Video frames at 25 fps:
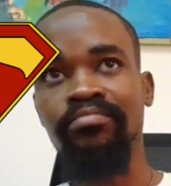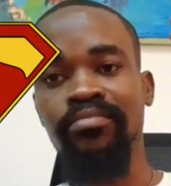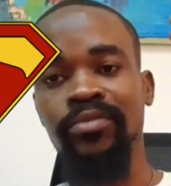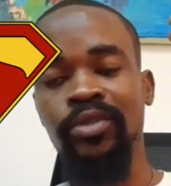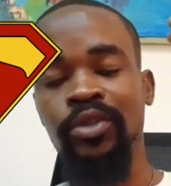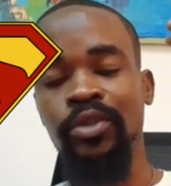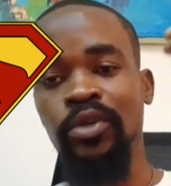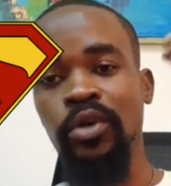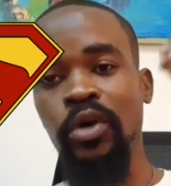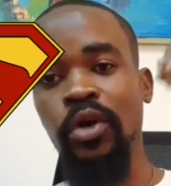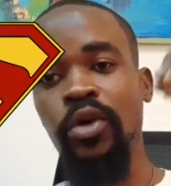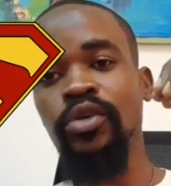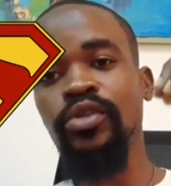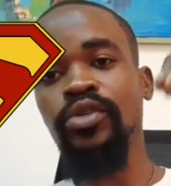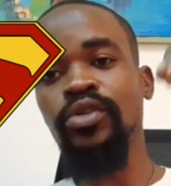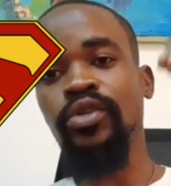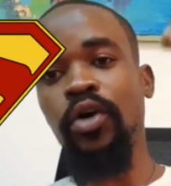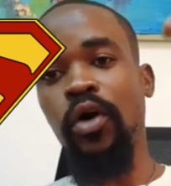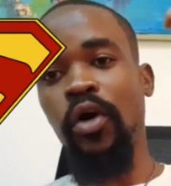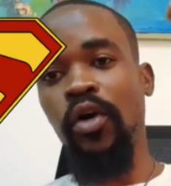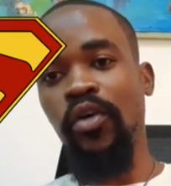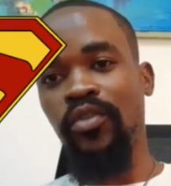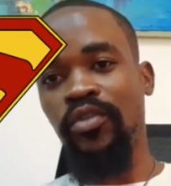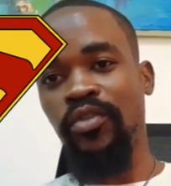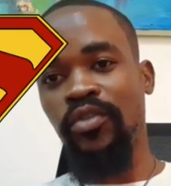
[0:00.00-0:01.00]
god
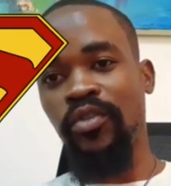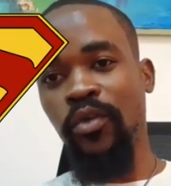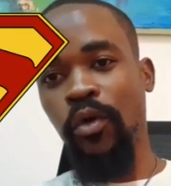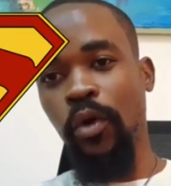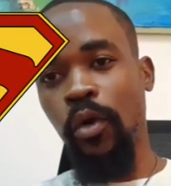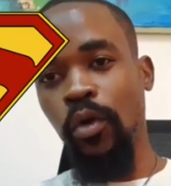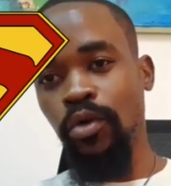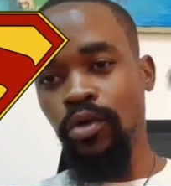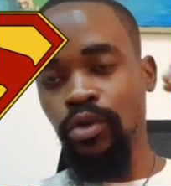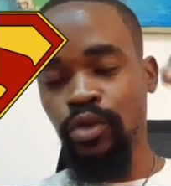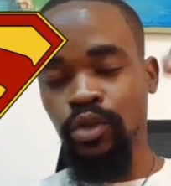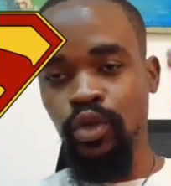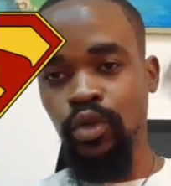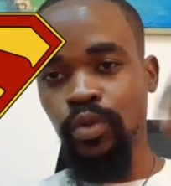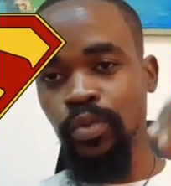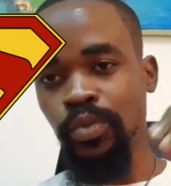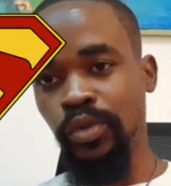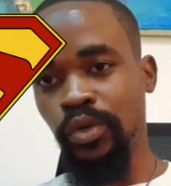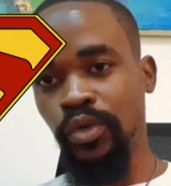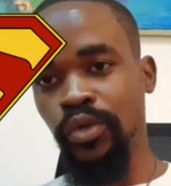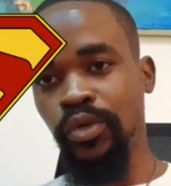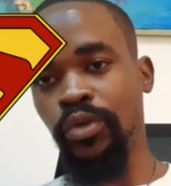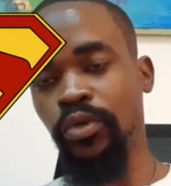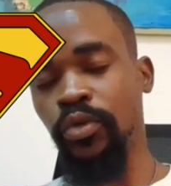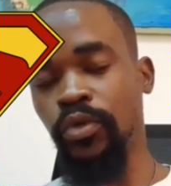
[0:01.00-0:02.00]
of all
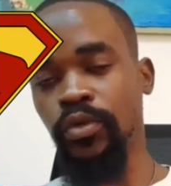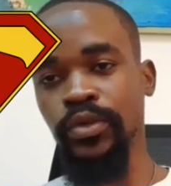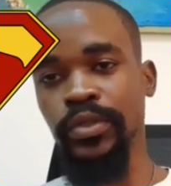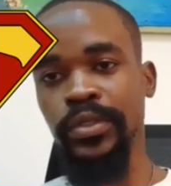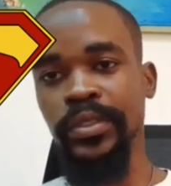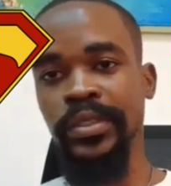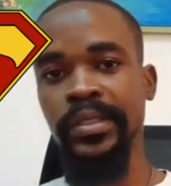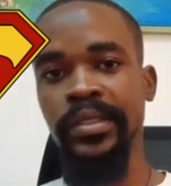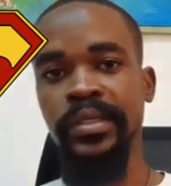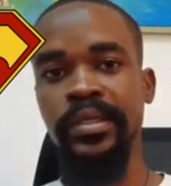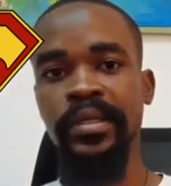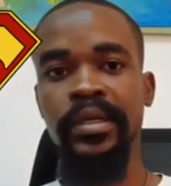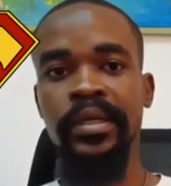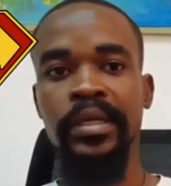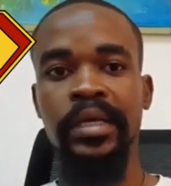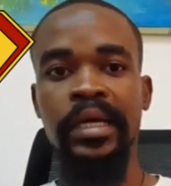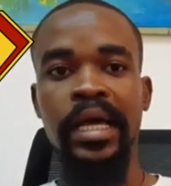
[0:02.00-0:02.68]
superheroes.